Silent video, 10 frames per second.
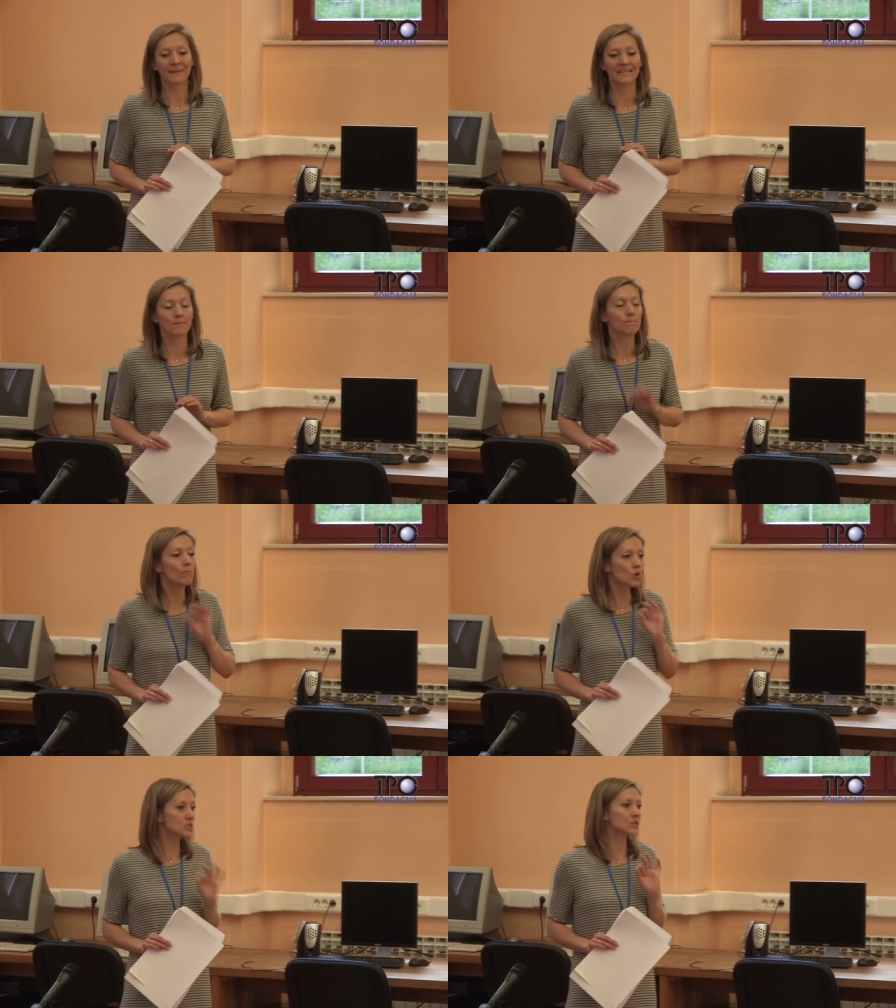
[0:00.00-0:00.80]
but
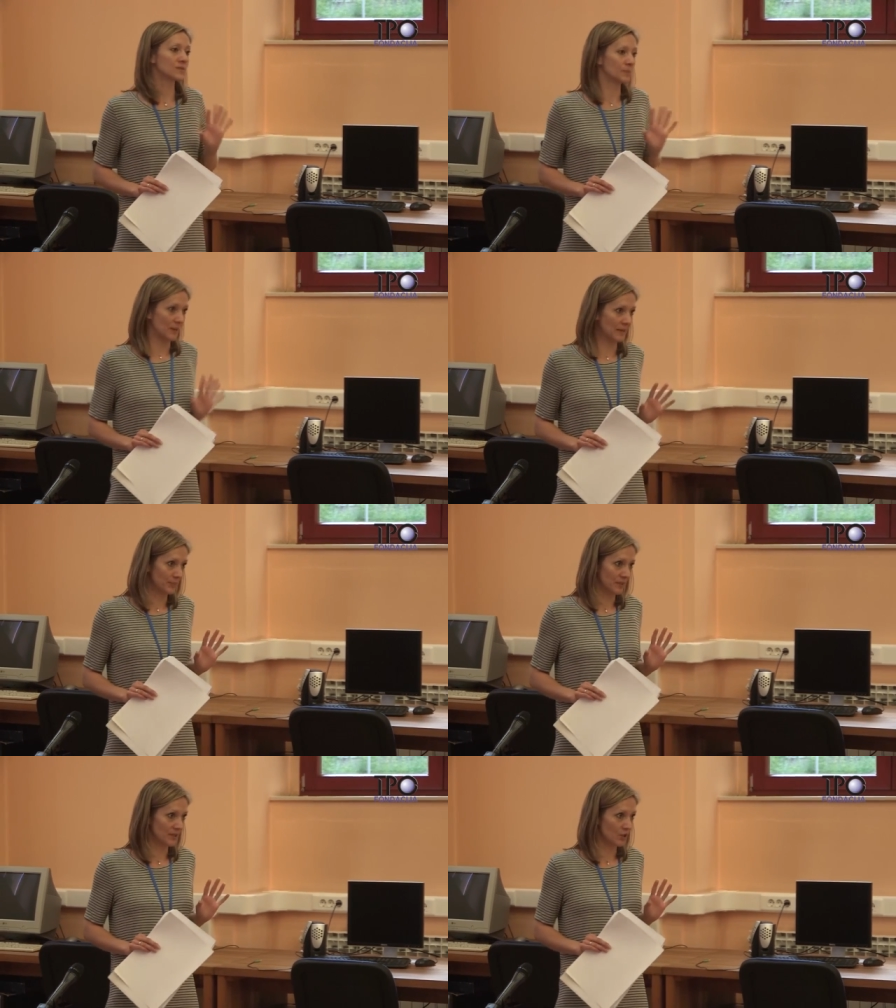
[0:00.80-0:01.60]
most of the
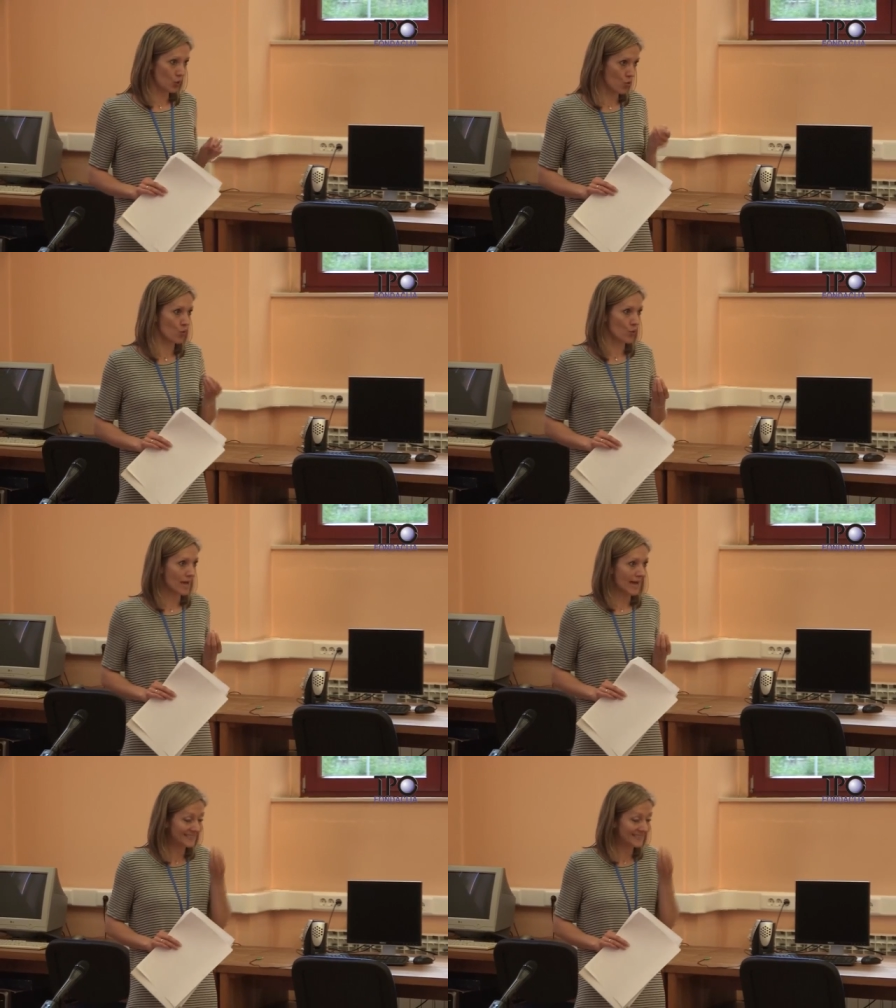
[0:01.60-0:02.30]
people who